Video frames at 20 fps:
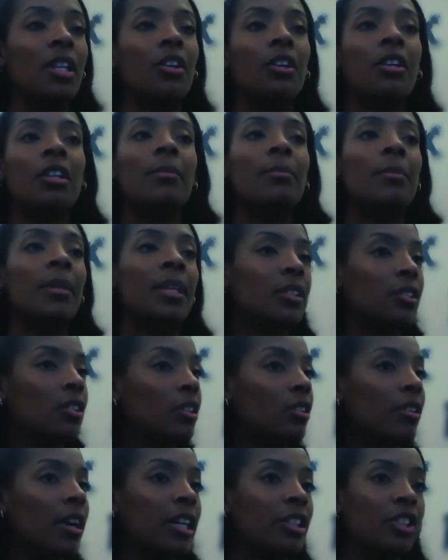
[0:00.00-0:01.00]
They're committed to
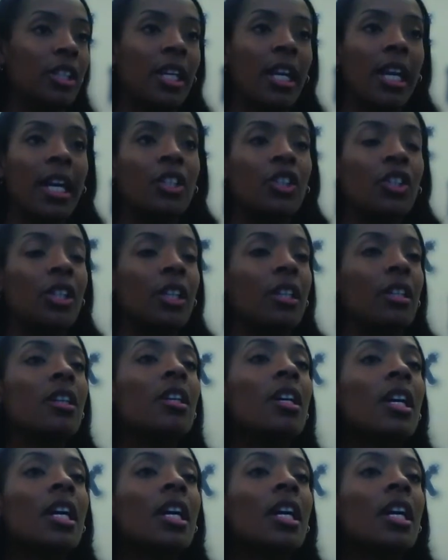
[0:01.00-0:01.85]
their education.